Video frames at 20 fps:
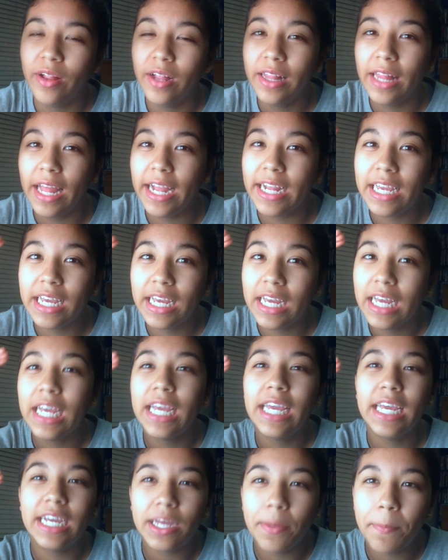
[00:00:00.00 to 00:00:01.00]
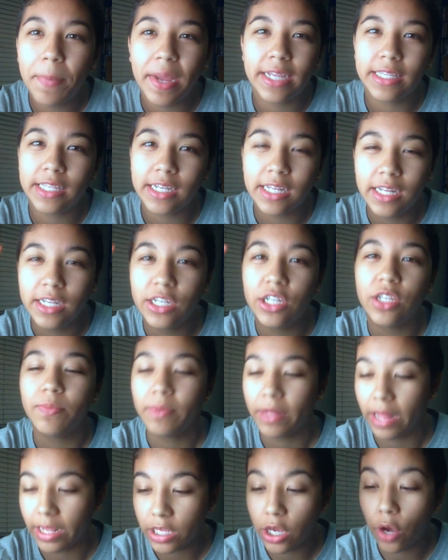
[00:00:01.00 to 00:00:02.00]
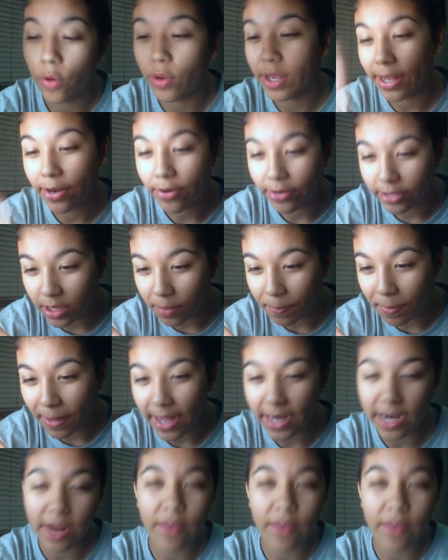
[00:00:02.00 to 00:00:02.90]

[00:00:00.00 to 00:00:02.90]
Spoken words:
Like, he could basically just be like, yo, here's the plan.